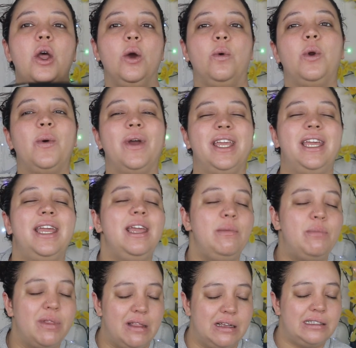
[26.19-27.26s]
what do I
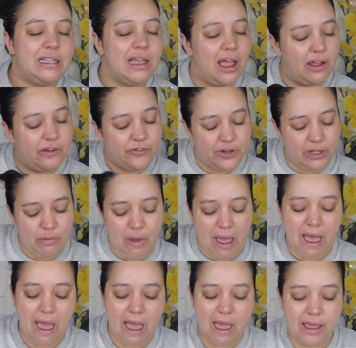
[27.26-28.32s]
keep in this hefty
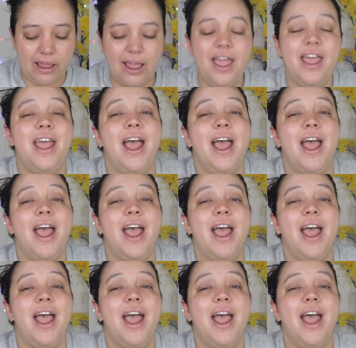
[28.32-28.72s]
bag,